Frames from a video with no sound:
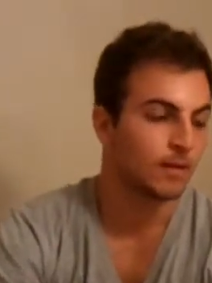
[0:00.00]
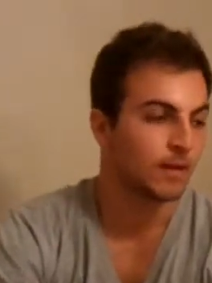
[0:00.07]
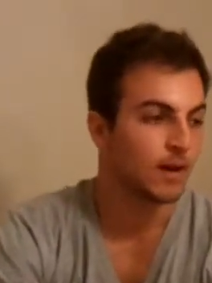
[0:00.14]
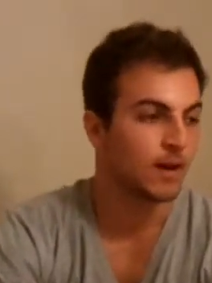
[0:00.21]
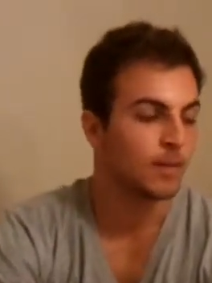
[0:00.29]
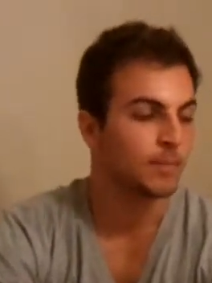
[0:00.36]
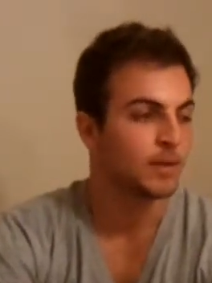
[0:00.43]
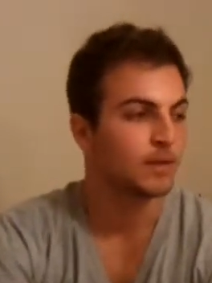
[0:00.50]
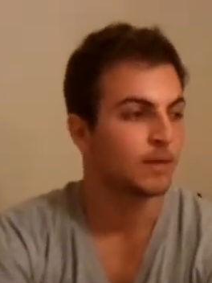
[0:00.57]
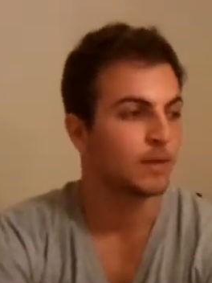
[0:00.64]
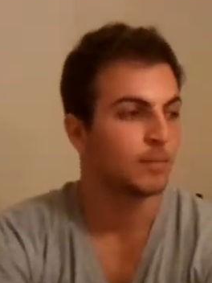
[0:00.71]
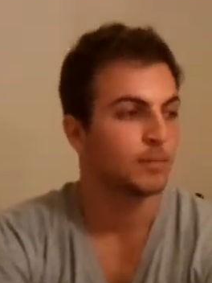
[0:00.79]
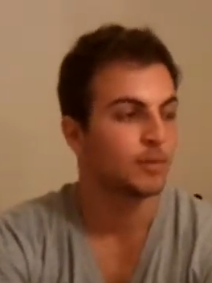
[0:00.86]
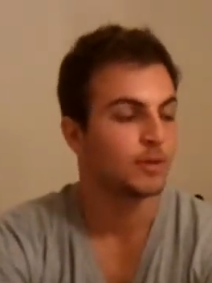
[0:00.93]
Yeah, I
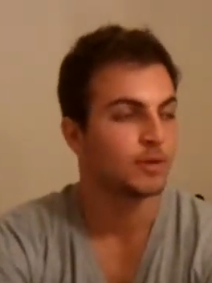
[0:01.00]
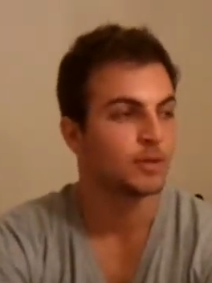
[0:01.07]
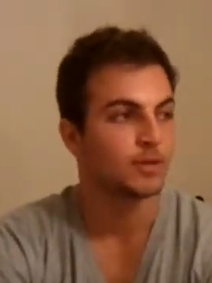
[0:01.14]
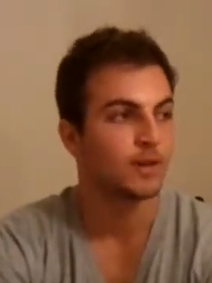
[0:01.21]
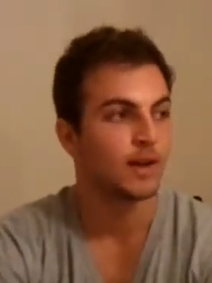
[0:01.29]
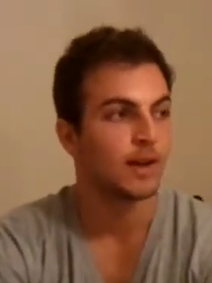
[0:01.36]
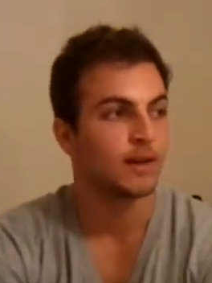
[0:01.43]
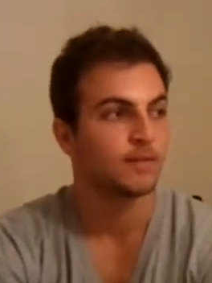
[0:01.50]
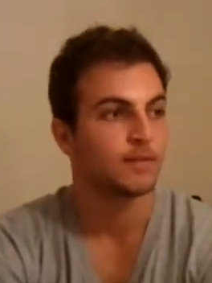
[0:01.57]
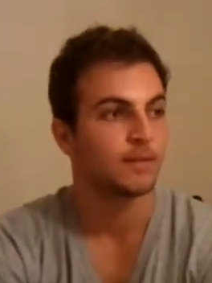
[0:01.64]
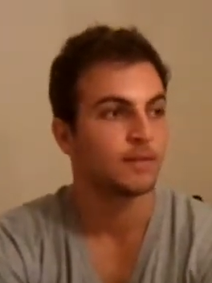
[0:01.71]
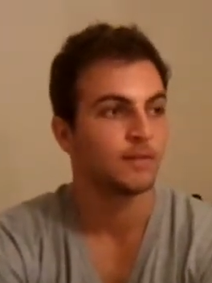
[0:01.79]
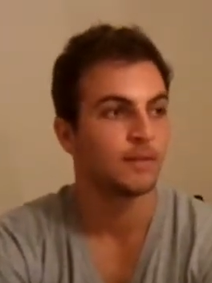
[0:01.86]
mean, I'm pretty sure I haven't.